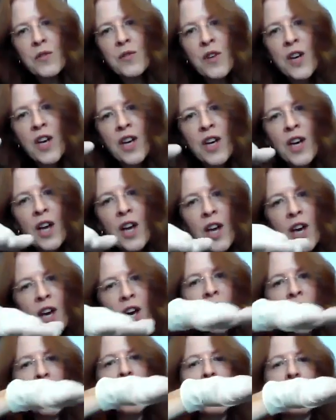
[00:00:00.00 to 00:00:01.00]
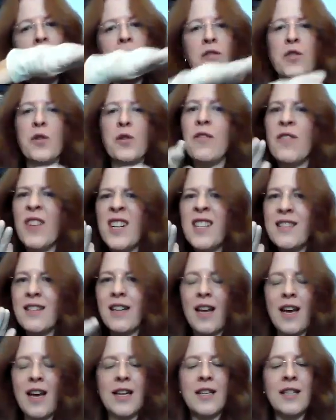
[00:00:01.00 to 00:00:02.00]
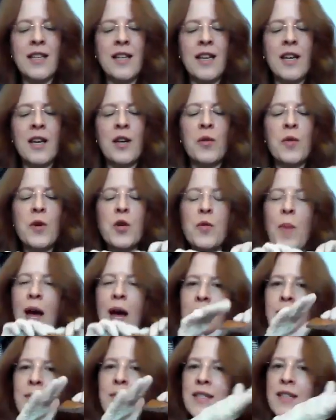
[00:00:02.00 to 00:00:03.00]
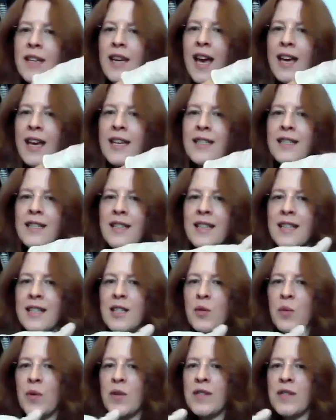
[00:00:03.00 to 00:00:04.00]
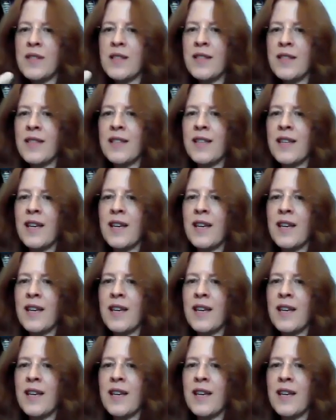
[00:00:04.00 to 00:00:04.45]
of curve to it, very slight, which perhaps indicates that this was